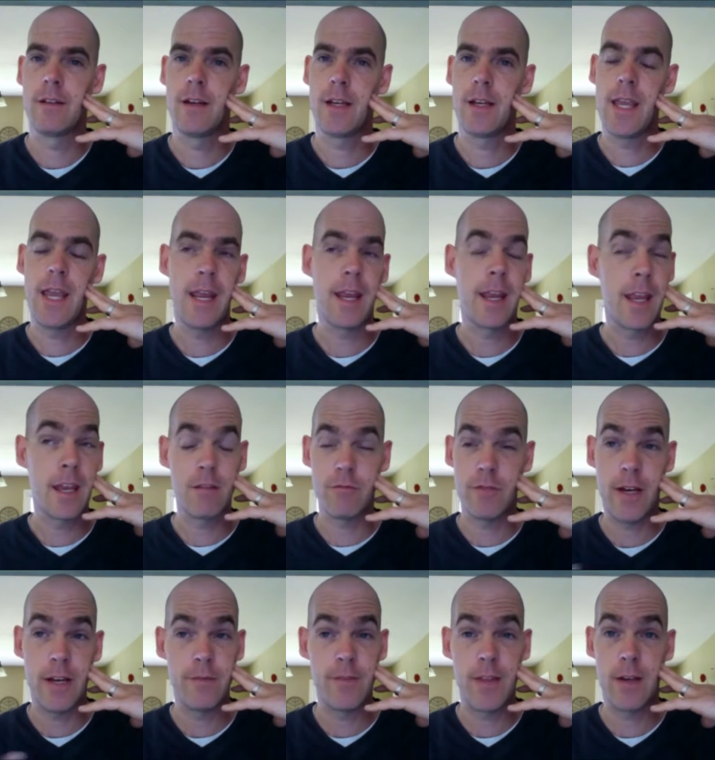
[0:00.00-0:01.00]
I can't get
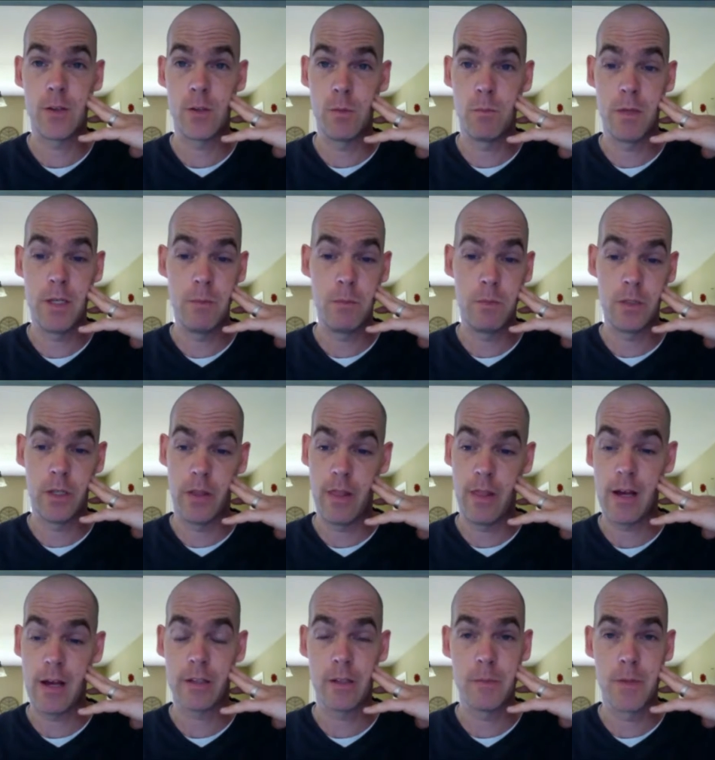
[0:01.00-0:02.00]
5,000 people and
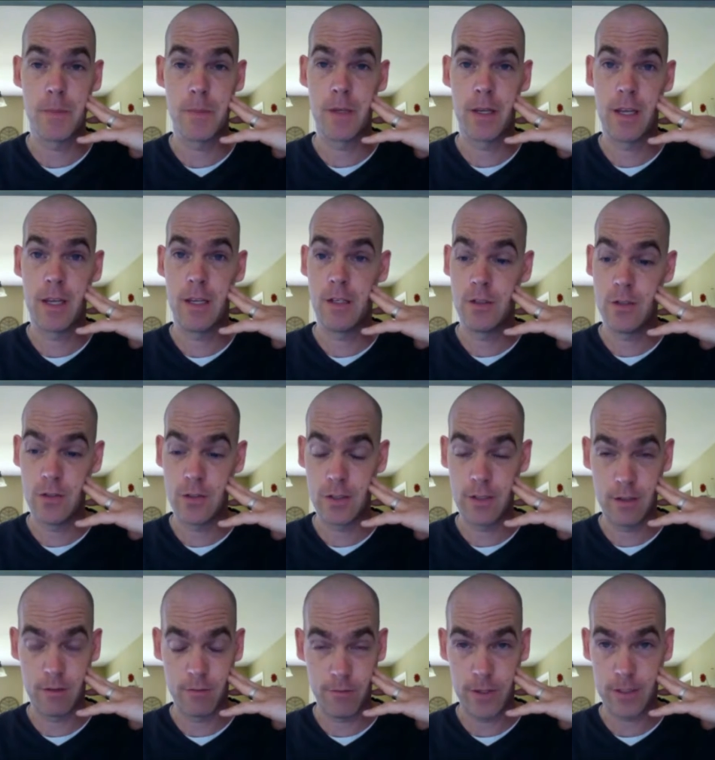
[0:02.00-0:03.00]
lock them up in cages
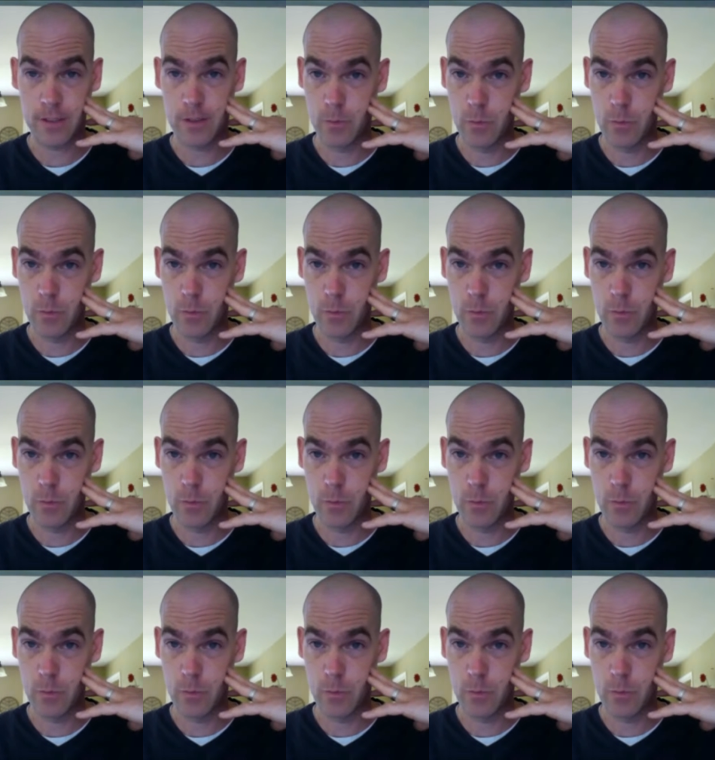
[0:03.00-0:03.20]
and infect